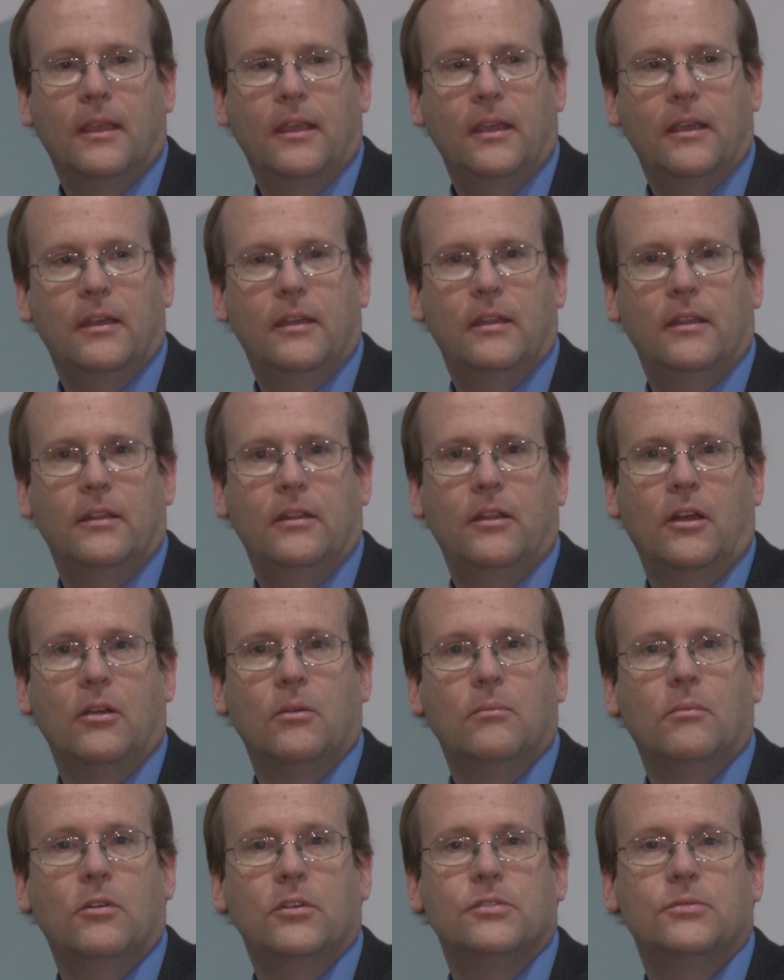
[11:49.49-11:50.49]
In
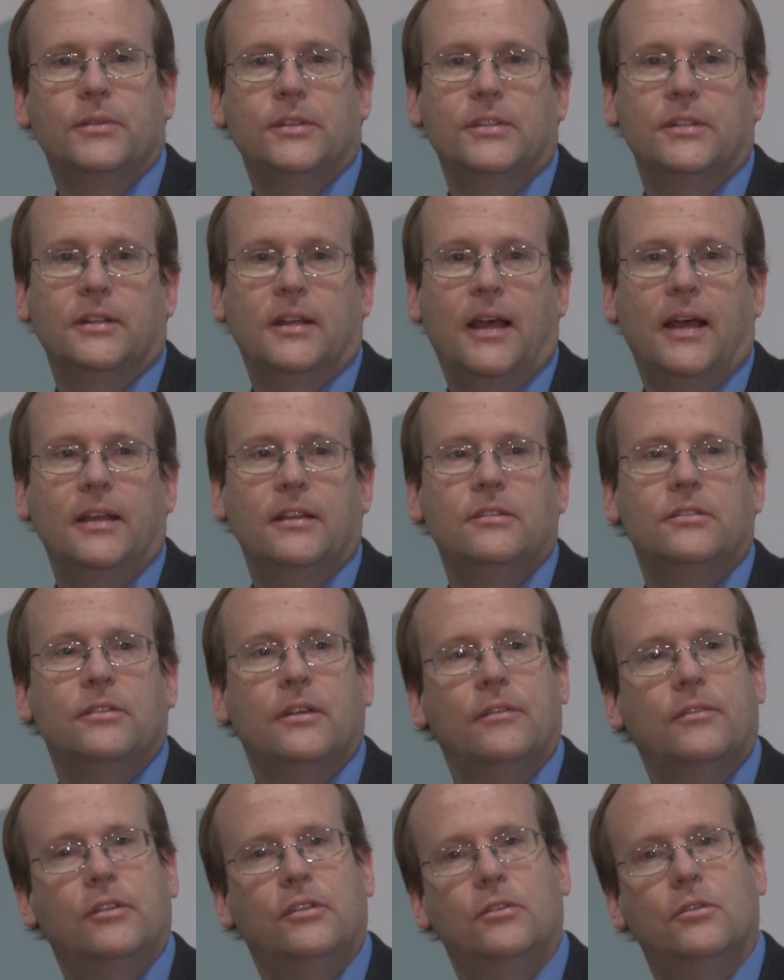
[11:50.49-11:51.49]
our most recent guidance,
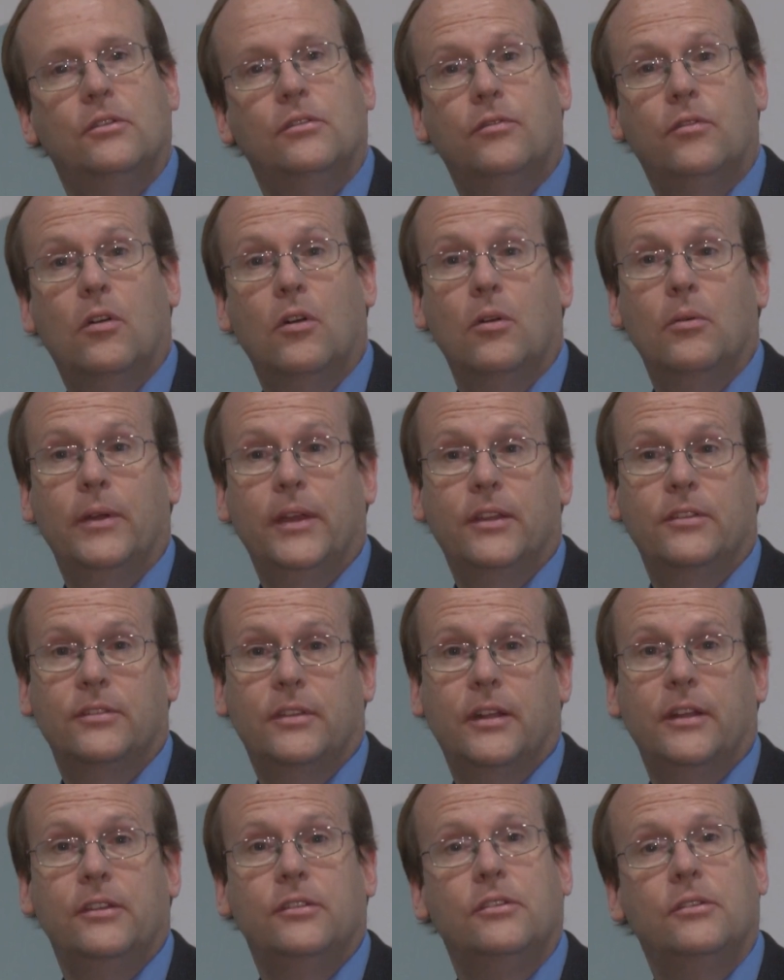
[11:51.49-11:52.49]
you have to do a four week
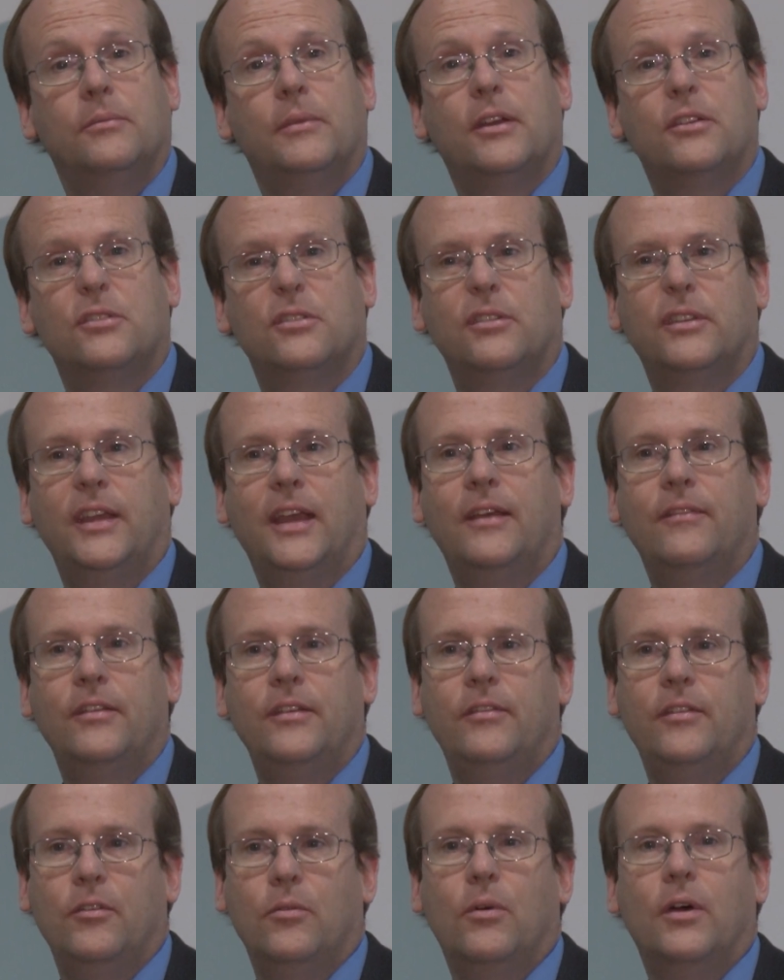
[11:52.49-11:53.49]
study. So you measure the
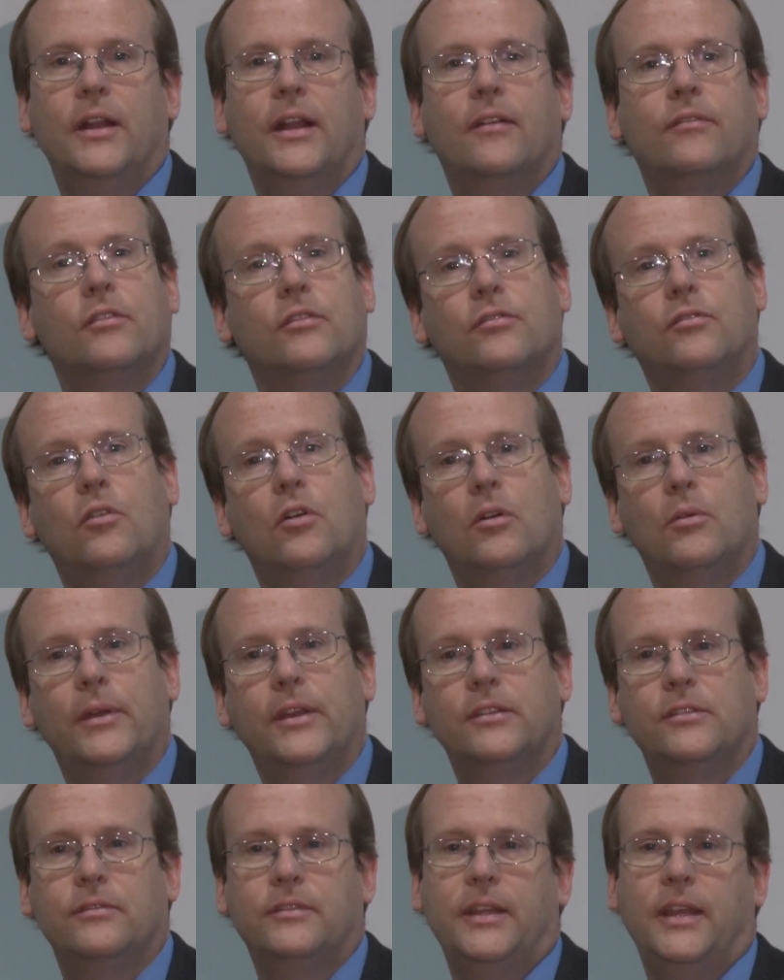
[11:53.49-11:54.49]
FEV1 after four
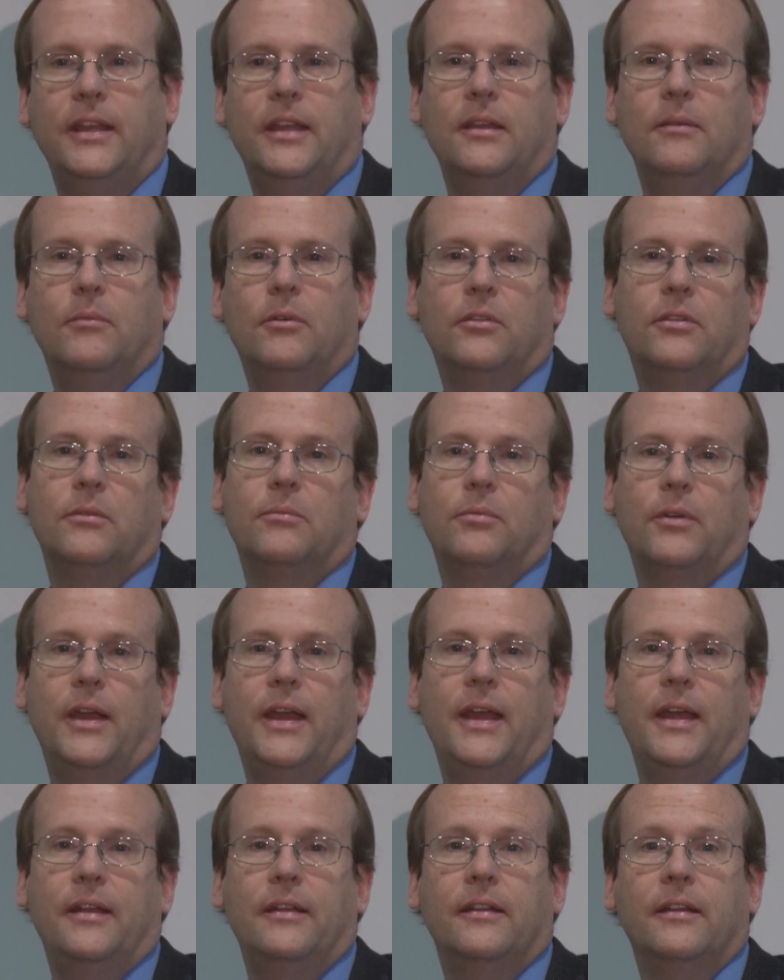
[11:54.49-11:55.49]
weeks of taking both the
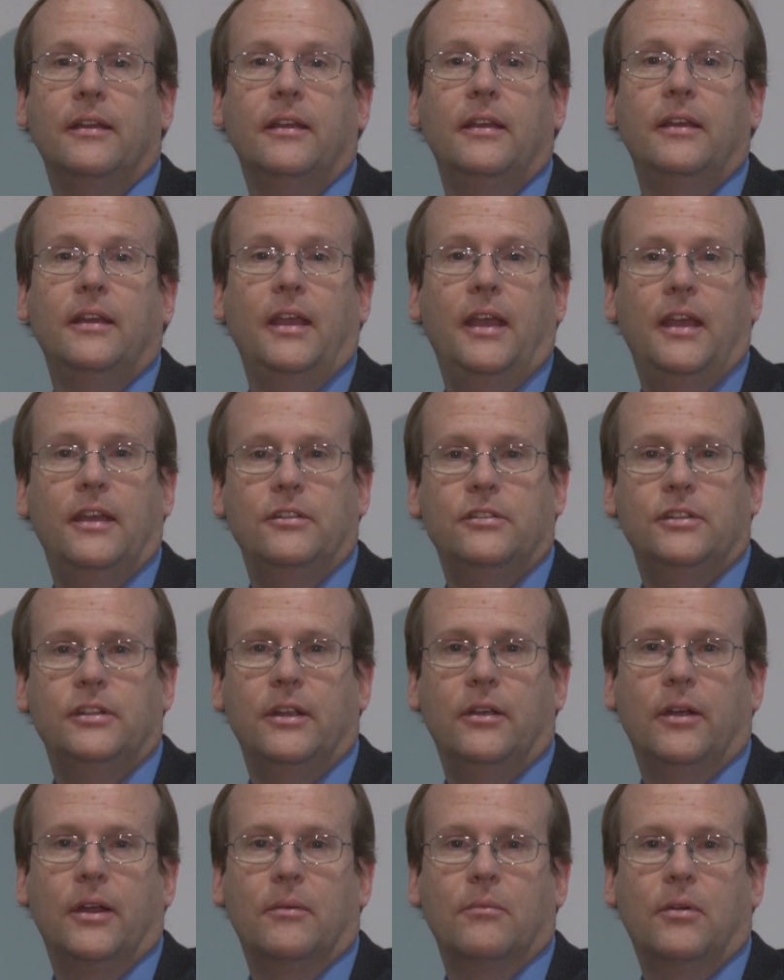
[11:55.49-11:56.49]
brand and
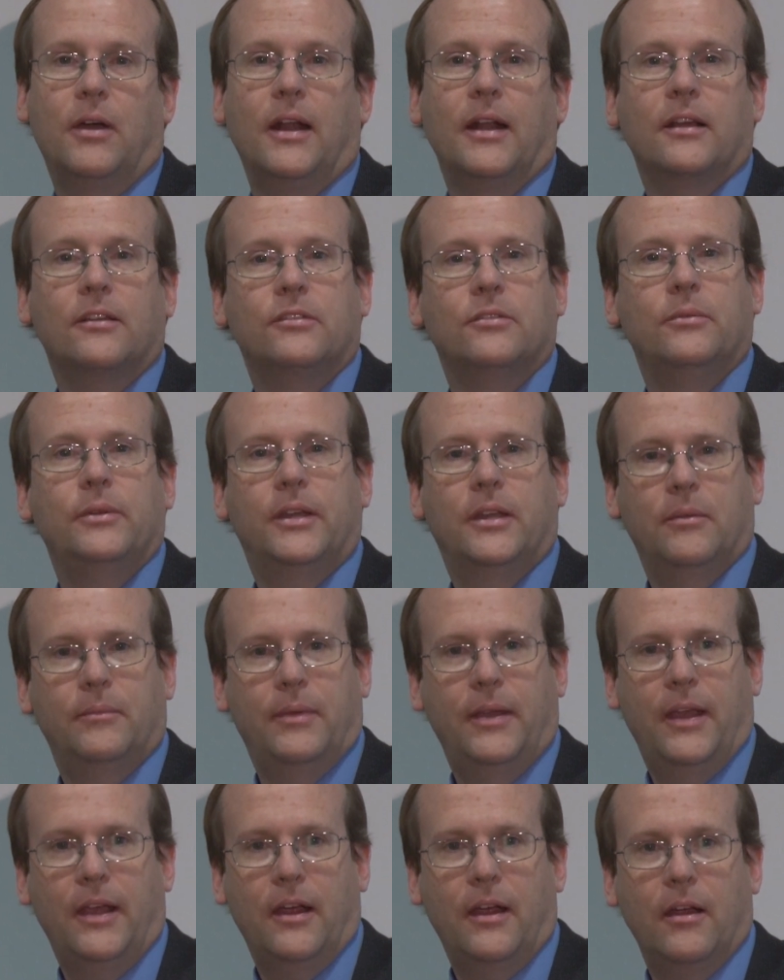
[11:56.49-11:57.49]
generic product. So we
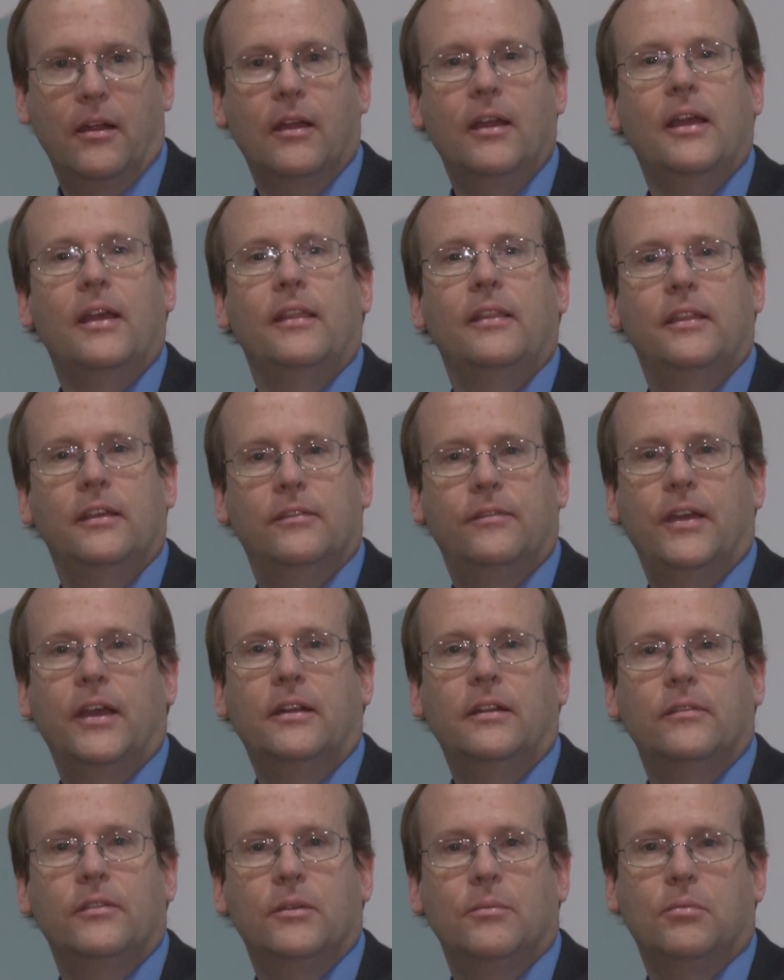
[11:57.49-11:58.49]
compare the
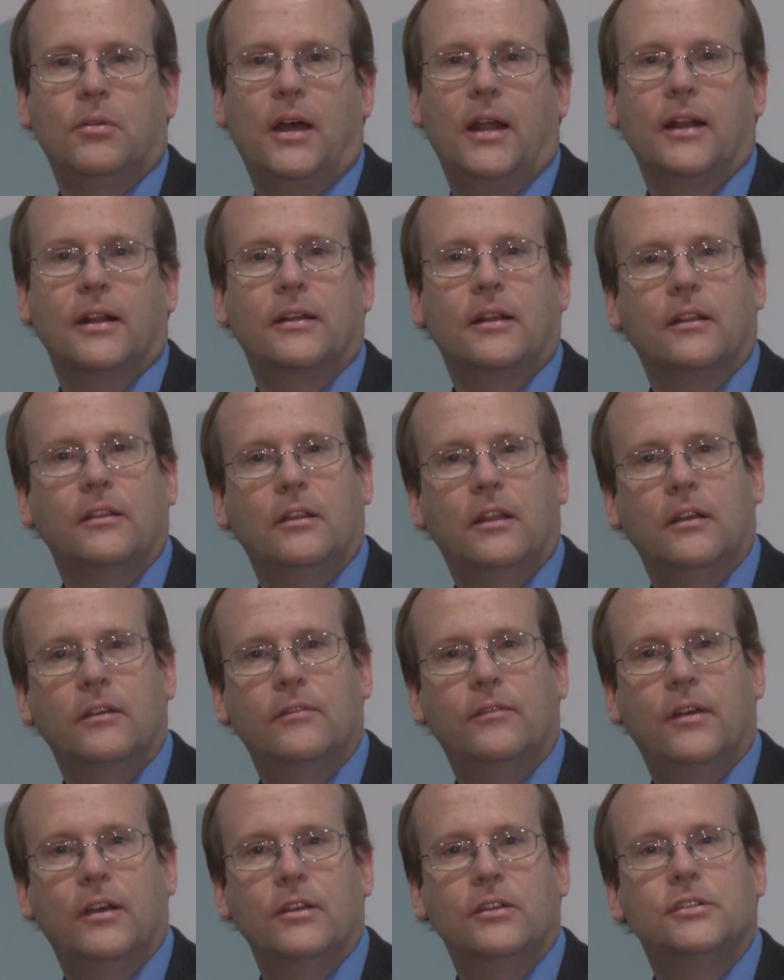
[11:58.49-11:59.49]
effect of the product on lung
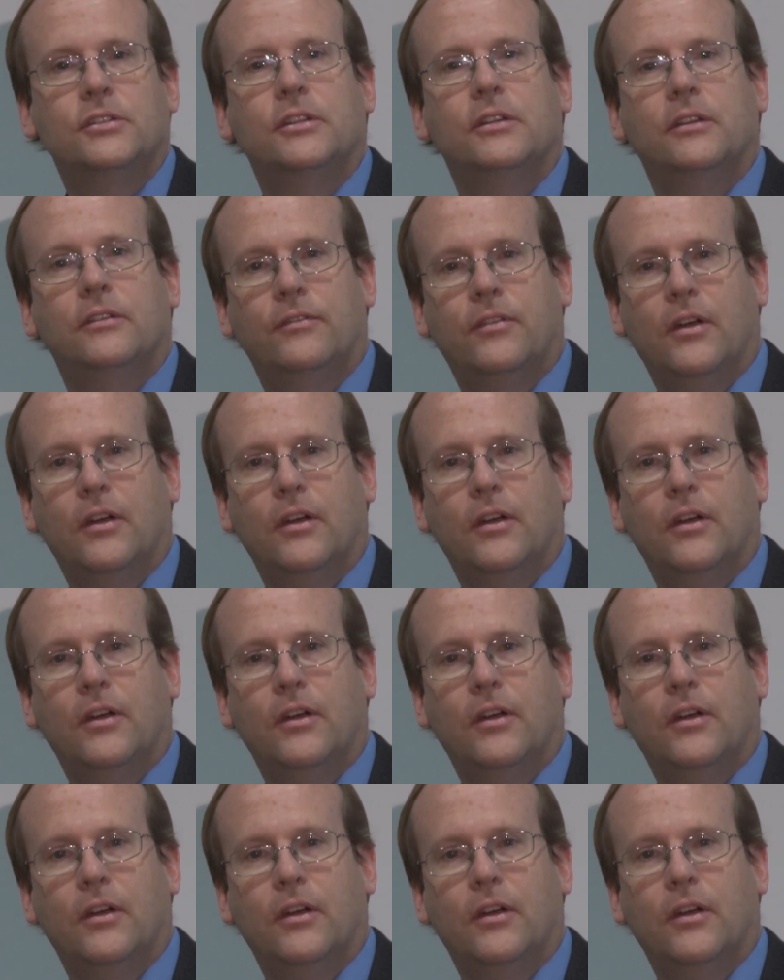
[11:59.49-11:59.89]
function, the